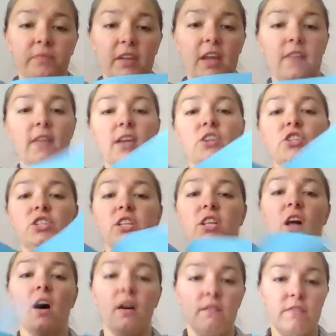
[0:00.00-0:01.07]
and they just
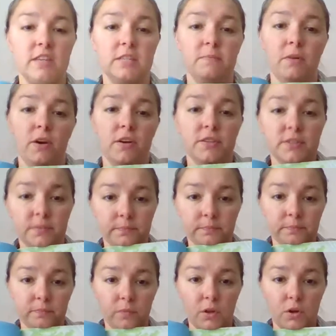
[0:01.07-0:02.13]
love these books.
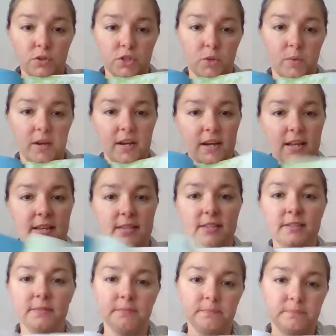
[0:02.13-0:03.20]
So what it is
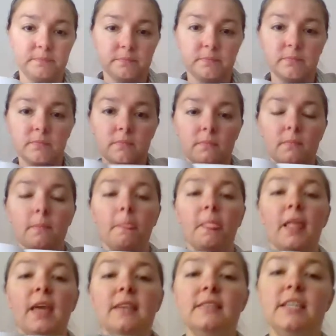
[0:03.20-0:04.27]

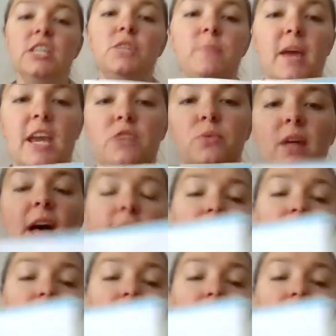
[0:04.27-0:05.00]
each page will have